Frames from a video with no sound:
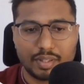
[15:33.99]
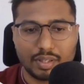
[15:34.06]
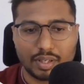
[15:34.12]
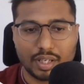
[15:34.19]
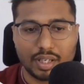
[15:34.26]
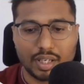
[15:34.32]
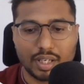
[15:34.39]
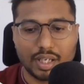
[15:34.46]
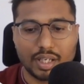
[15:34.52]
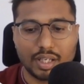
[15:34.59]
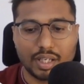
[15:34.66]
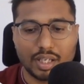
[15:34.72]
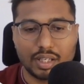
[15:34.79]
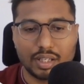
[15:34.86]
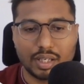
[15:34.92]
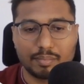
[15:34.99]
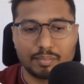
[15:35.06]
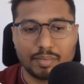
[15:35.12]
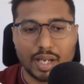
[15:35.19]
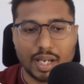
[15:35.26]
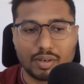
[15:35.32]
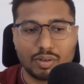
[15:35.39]
Okay, and I'm
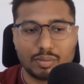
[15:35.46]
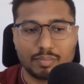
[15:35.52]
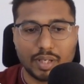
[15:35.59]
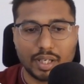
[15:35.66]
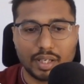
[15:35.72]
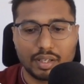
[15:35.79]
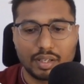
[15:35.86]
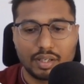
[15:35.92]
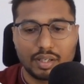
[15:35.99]
back on my